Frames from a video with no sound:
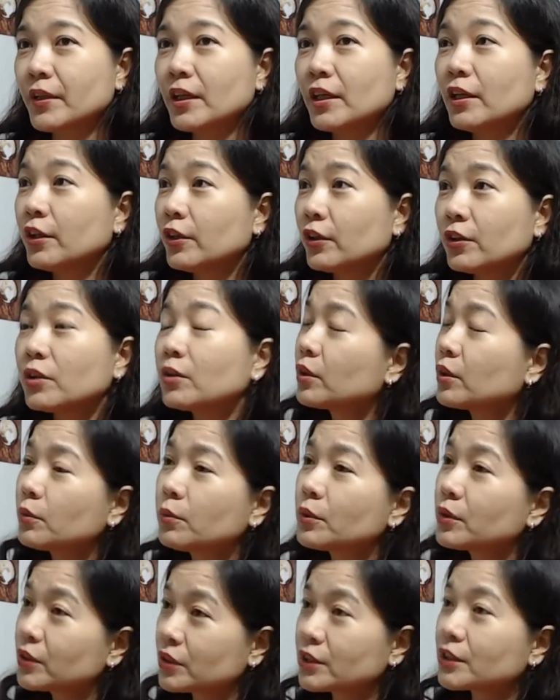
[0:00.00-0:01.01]
you know, they
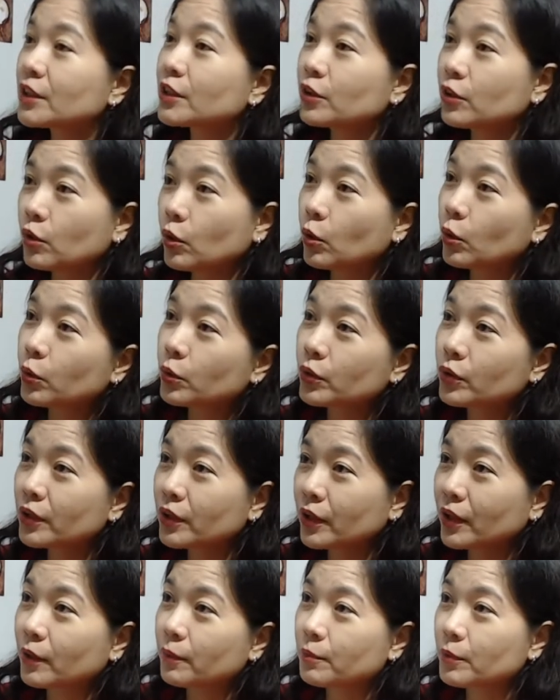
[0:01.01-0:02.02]
would still go to
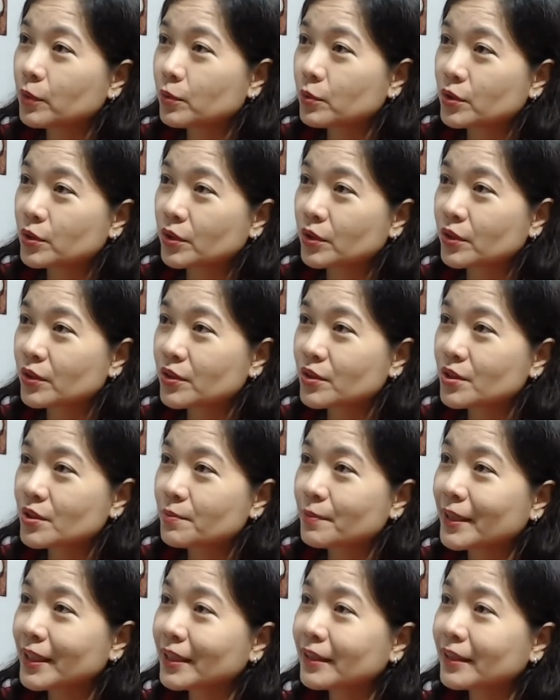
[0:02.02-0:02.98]
their abusers. Parang,